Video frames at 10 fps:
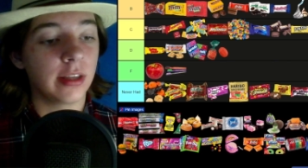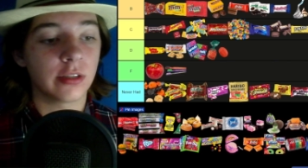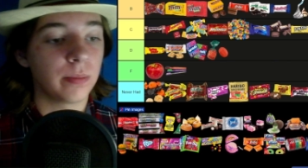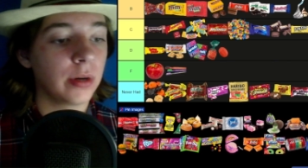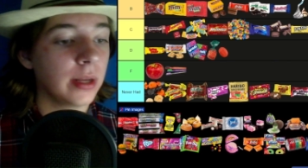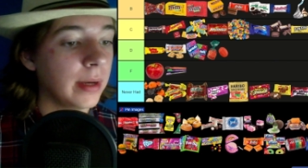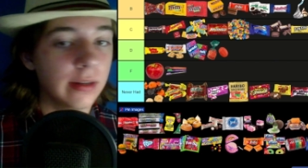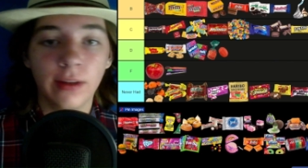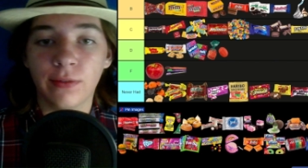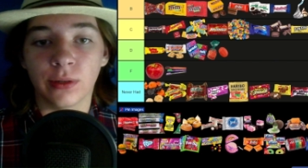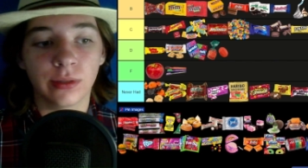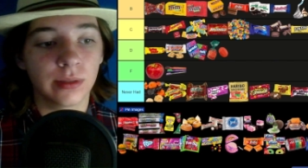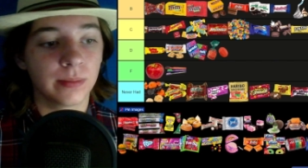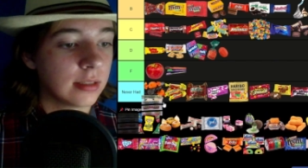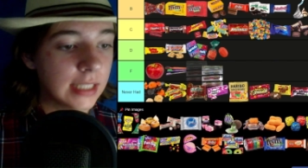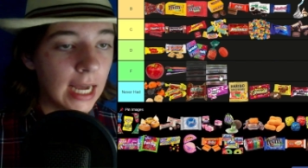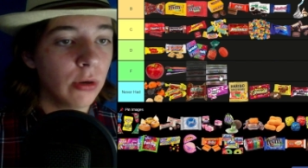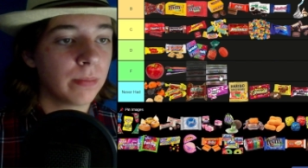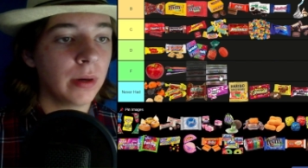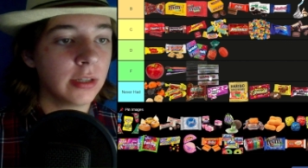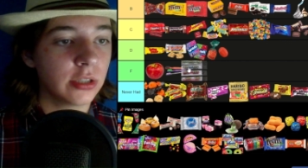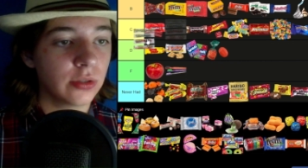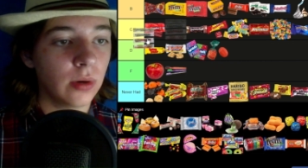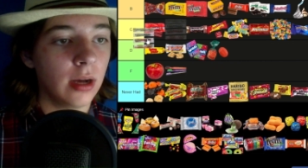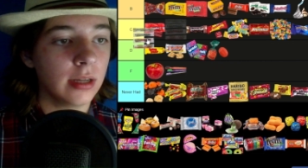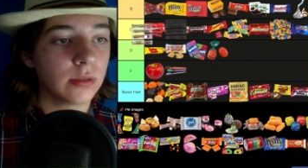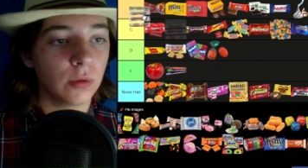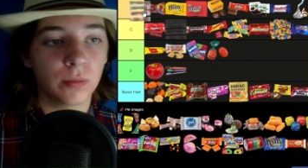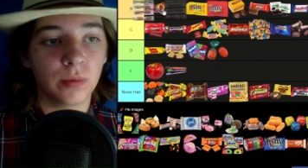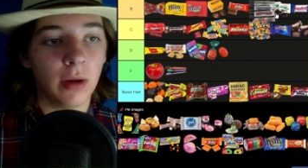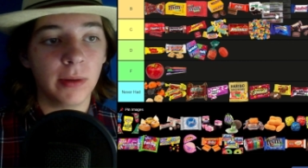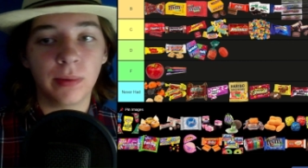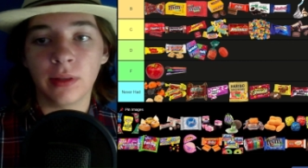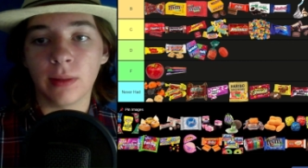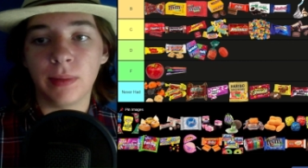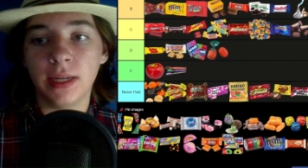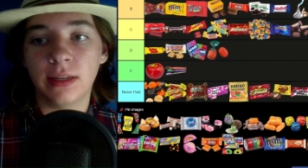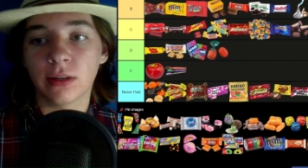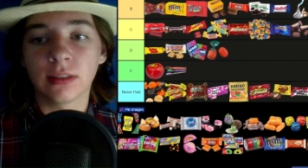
there's a pretty big difference. Sour Punch straws we'll probably put in the B tier.